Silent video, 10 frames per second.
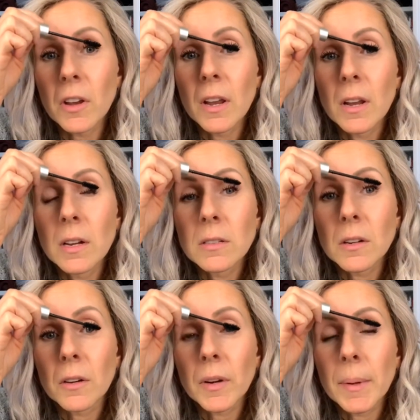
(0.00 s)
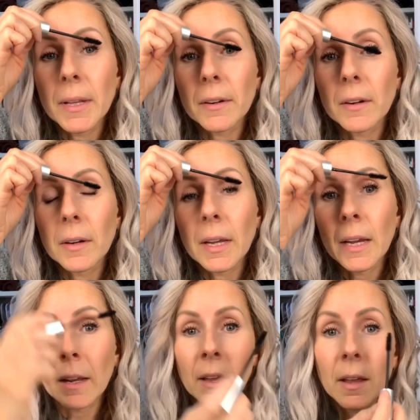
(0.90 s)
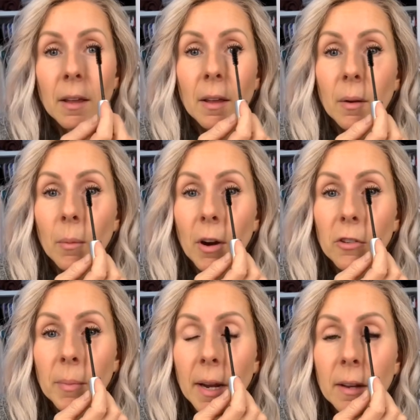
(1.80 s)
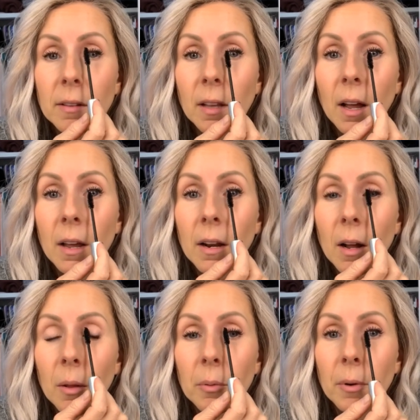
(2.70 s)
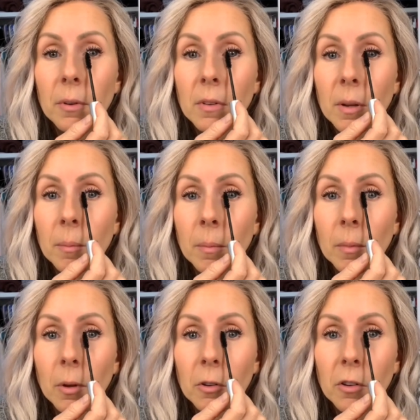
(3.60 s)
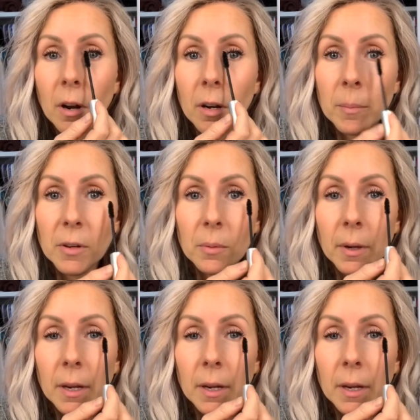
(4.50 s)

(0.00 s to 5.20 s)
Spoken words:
So if I'm in there cooking, washing my hands a lot, I'll throw some lotion on in between.